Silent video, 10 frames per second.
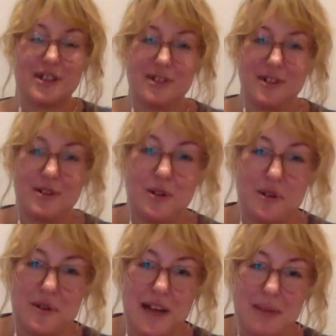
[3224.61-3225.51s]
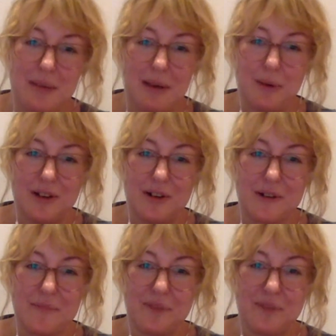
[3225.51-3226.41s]
you don't do that maybe with
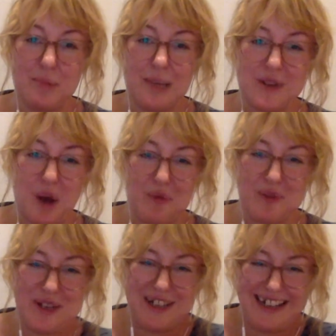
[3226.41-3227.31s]
your police officer.